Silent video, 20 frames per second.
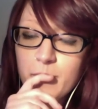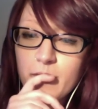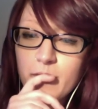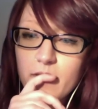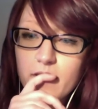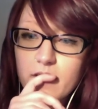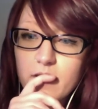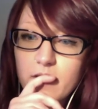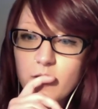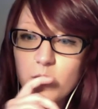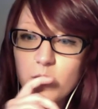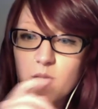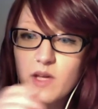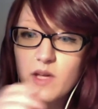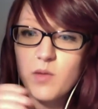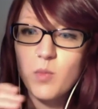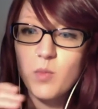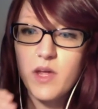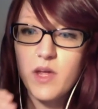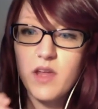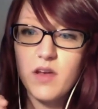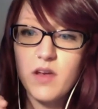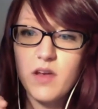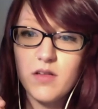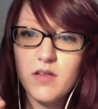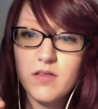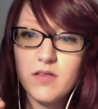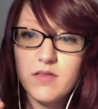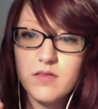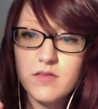you can
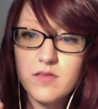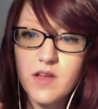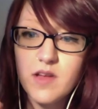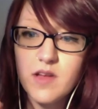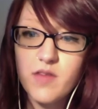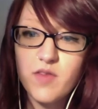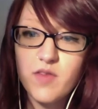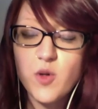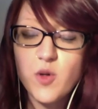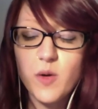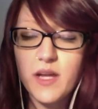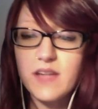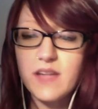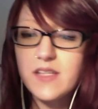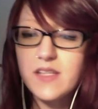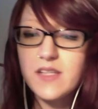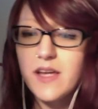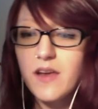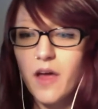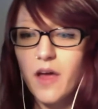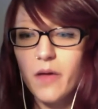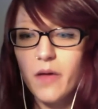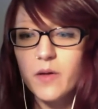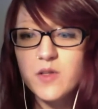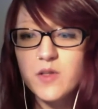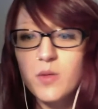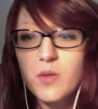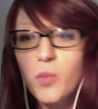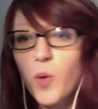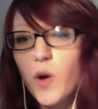win, if you donate $10
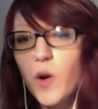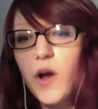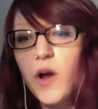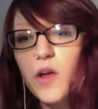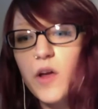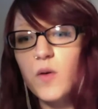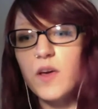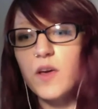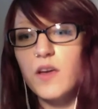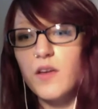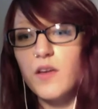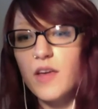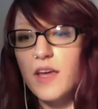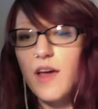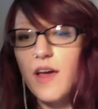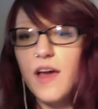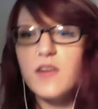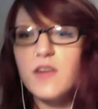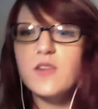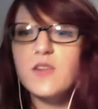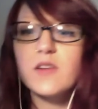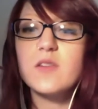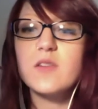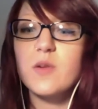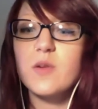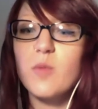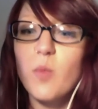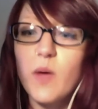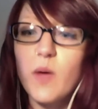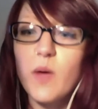or more, you can get entered to
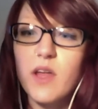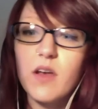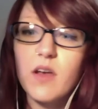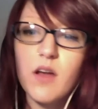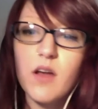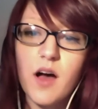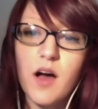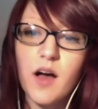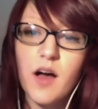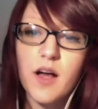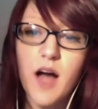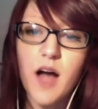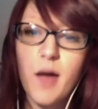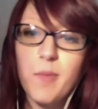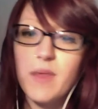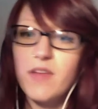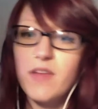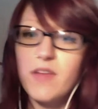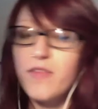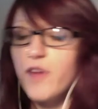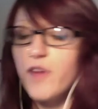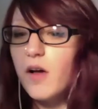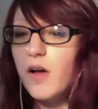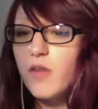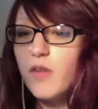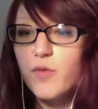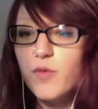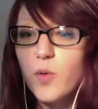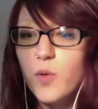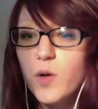win a copy of Fallout
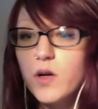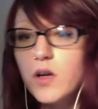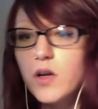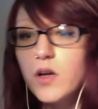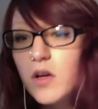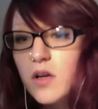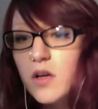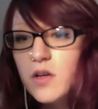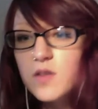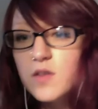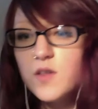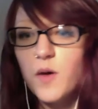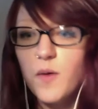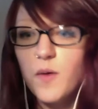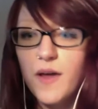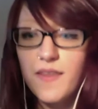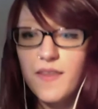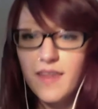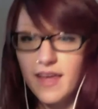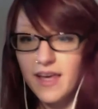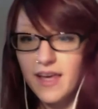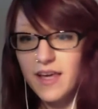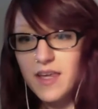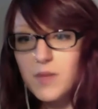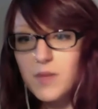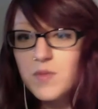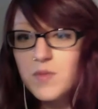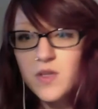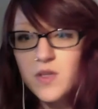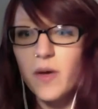4. So, and like it
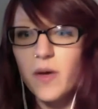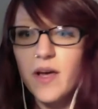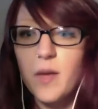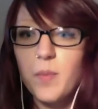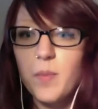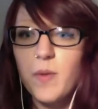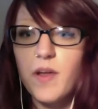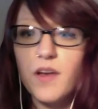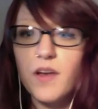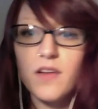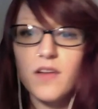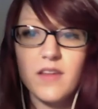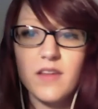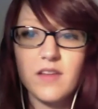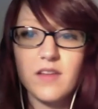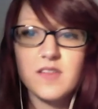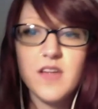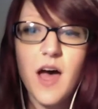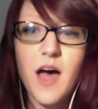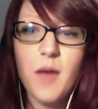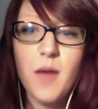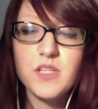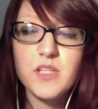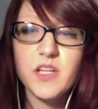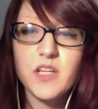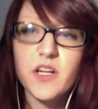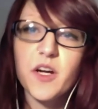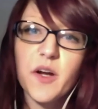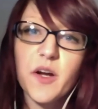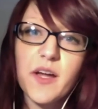keeps going up, and the top
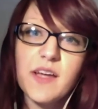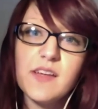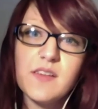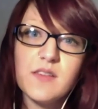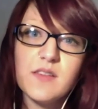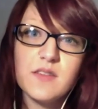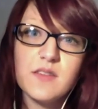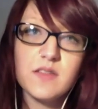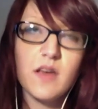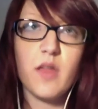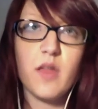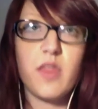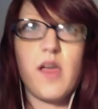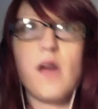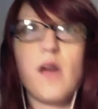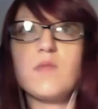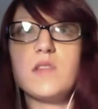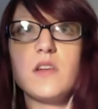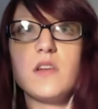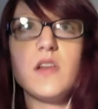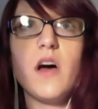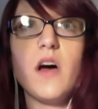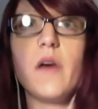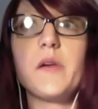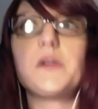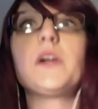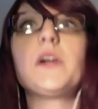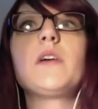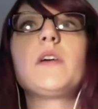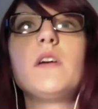tier is a
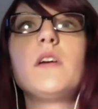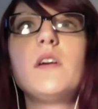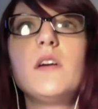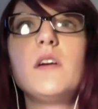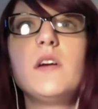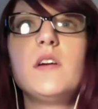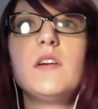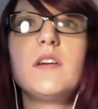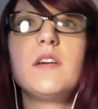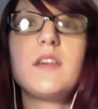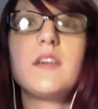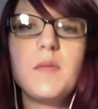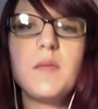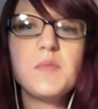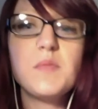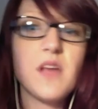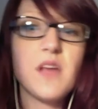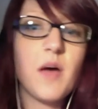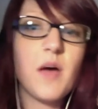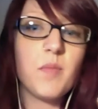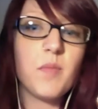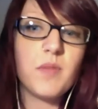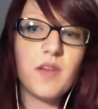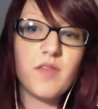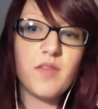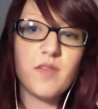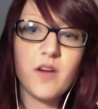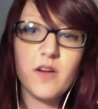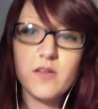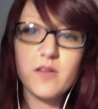$1,000 GameStop gift
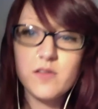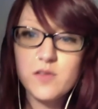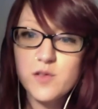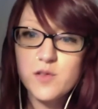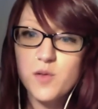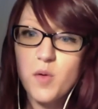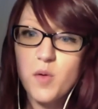card. So,